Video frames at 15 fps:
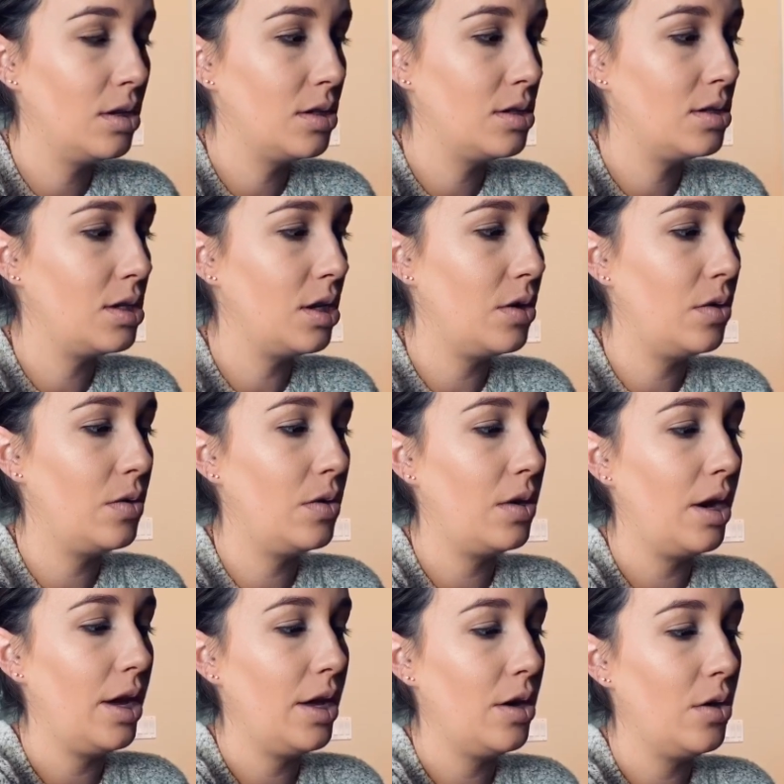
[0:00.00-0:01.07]
So
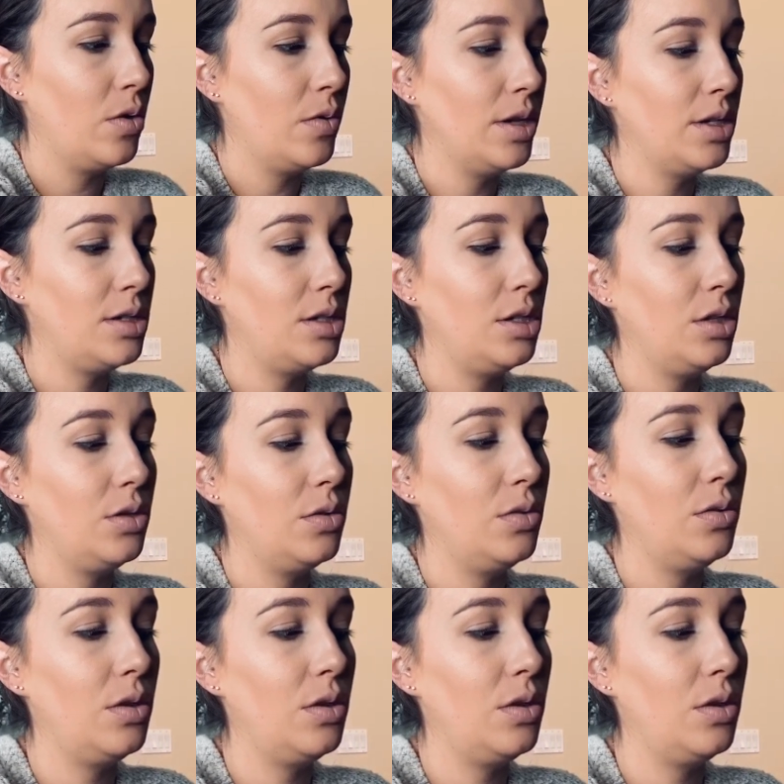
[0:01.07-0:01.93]
I always do